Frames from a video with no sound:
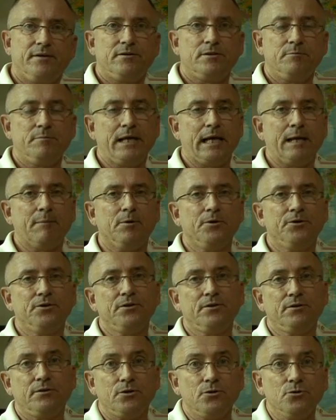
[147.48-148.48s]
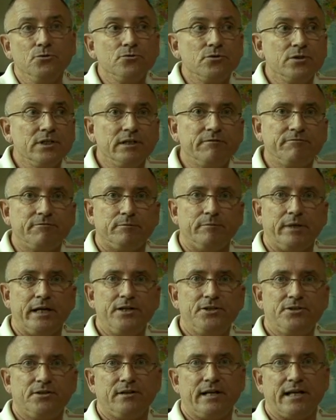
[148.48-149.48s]
to be able to use the
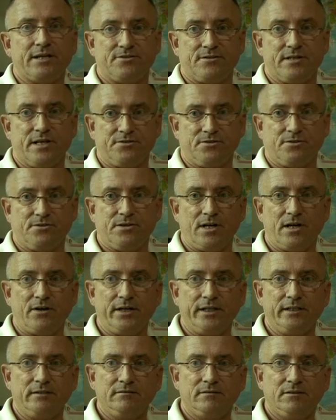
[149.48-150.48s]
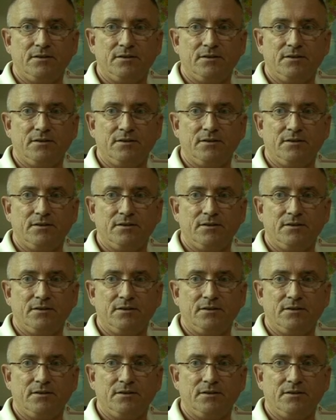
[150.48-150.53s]
information as necessary.